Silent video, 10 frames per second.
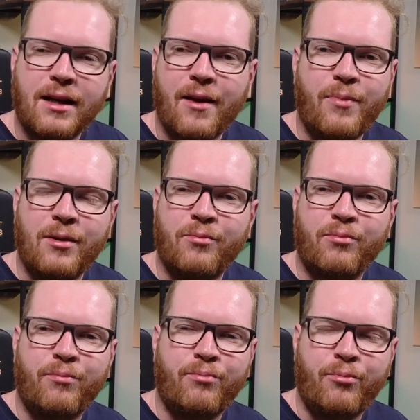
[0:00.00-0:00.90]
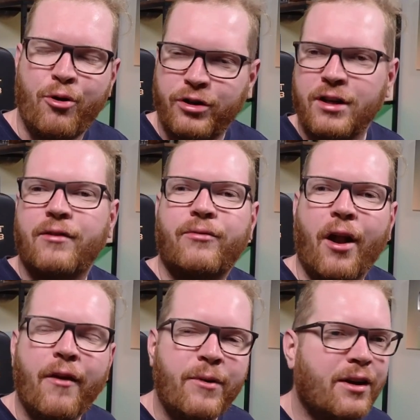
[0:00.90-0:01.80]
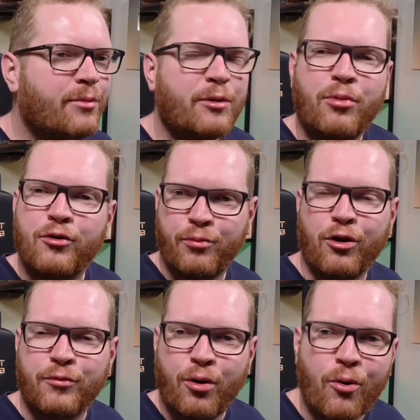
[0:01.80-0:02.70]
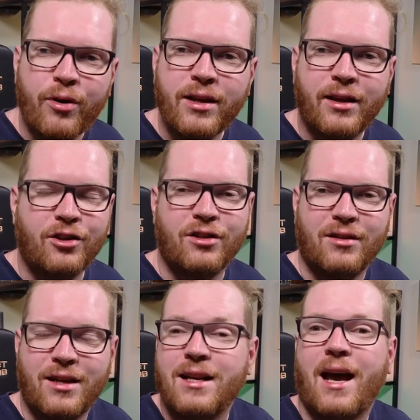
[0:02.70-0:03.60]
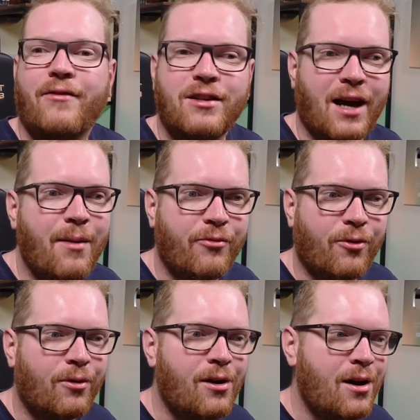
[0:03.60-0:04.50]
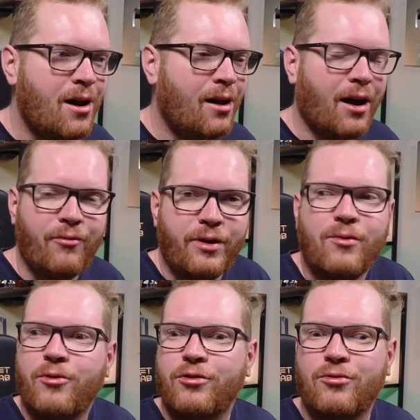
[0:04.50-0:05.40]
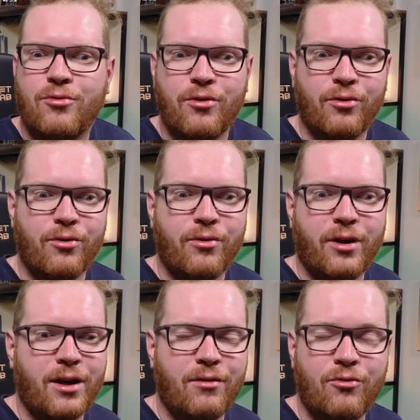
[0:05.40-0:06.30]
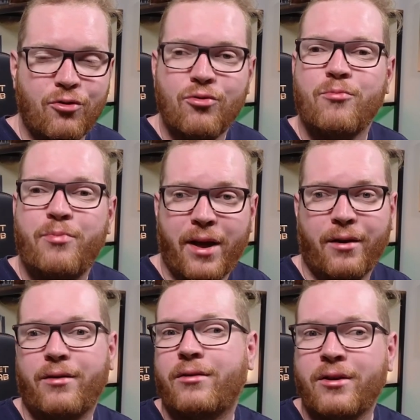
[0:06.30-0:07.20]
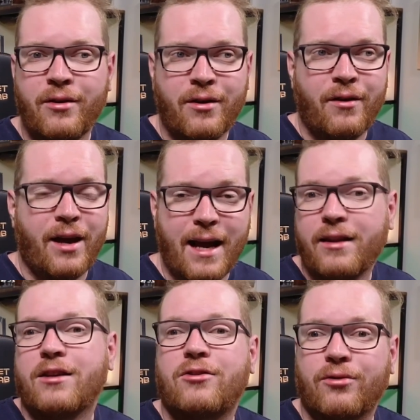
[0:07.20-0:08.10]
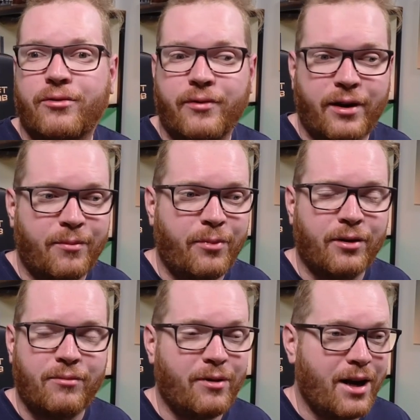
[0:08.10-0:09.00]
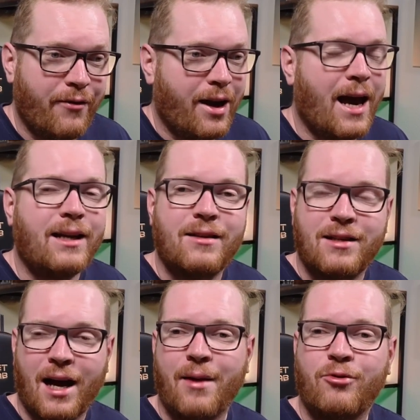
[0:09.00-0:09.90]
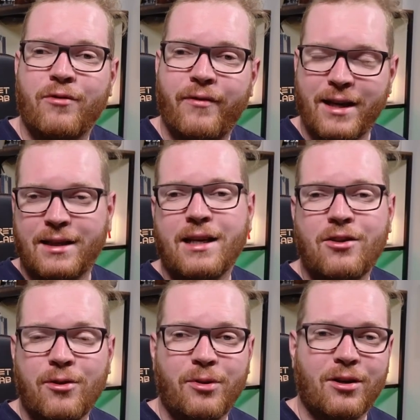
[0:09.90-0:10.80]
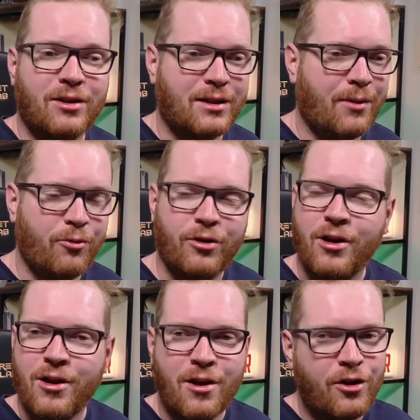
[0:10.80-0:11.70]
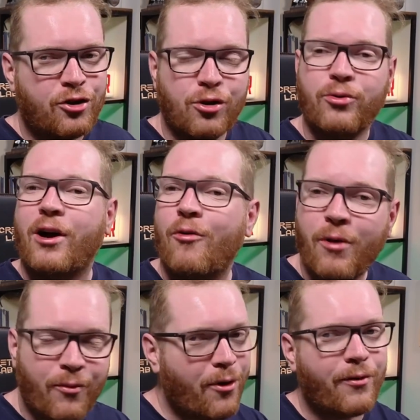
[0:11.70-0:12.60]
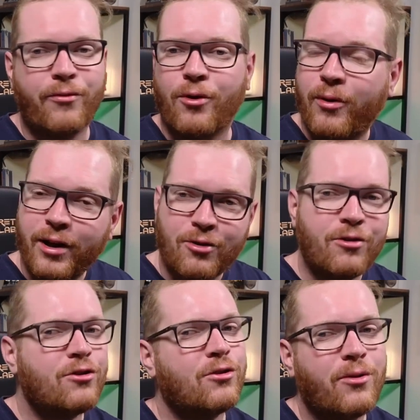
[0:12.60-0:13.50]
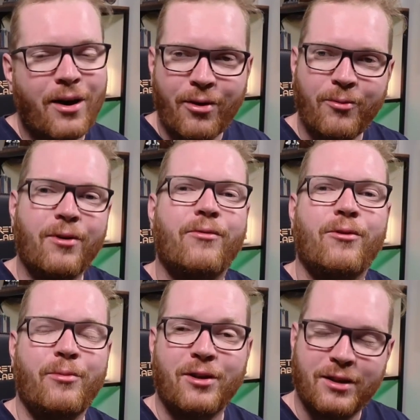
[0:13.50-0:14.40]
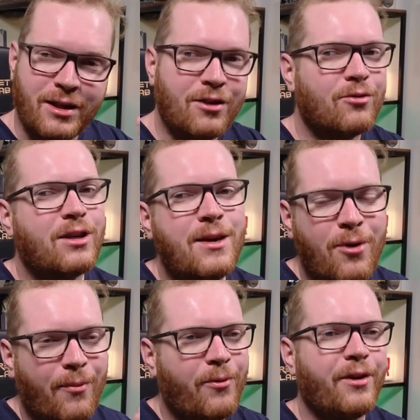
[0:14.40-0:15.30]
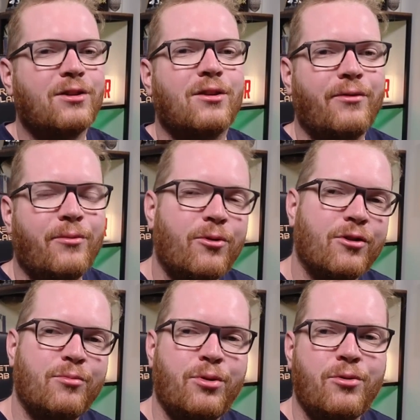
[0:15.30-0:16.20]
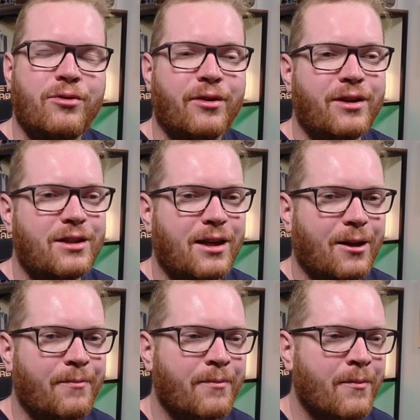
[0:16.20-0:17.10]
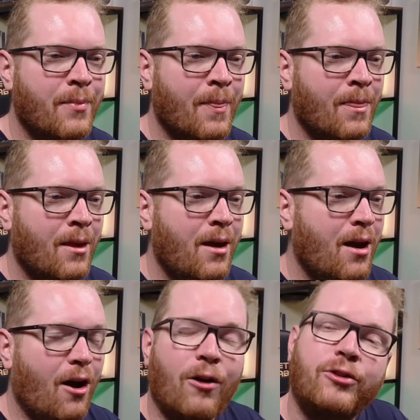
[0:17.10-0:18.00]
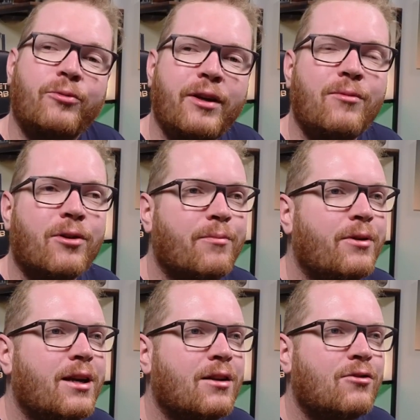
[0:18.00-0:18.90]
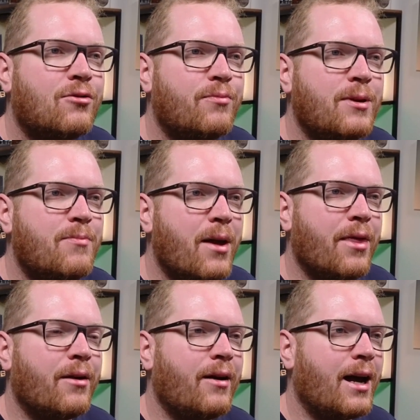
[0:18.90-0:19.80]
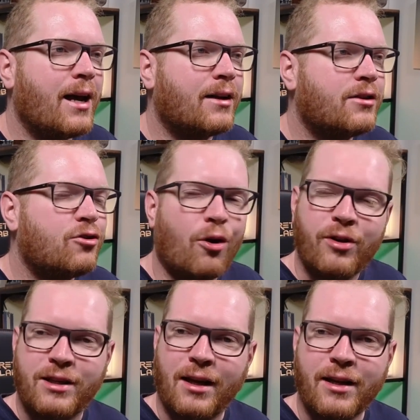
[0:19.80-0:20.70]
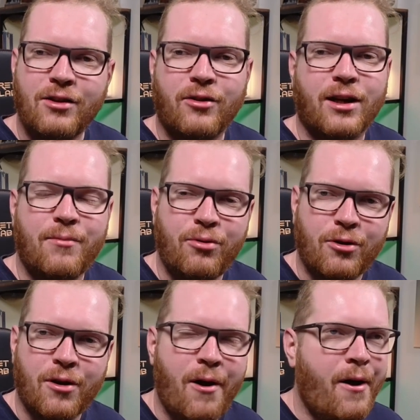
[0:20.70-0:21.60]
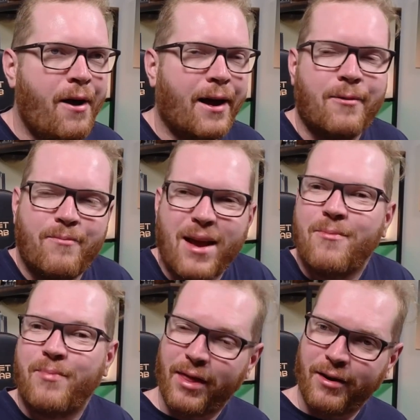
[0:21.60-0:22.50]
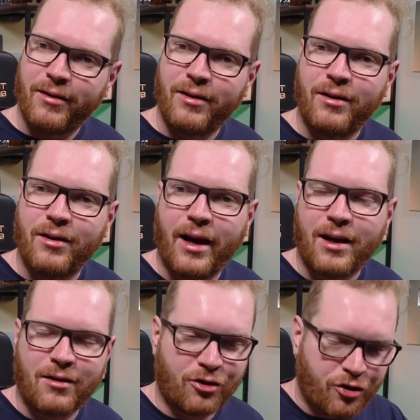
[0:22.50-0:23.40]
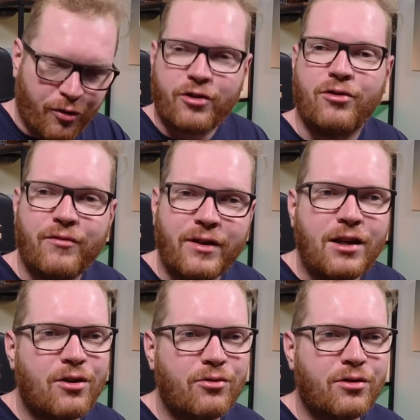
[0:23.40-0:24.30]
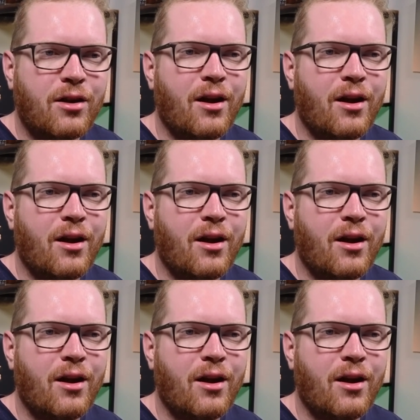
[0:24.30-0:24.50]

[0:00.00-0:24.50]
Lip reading: I've been pushing in front of me, that I've been postponing, that I just didn't have the time for. I really want to go and learn a new, better editing software, but I never had the time to invest into it because that would slow down my workflow, and I couldn't slow down the workflow because I needed to keep up with the stuff I wanted to post on this channel. I also really want to begin to be better at storytelling so that I can put make better structured videos.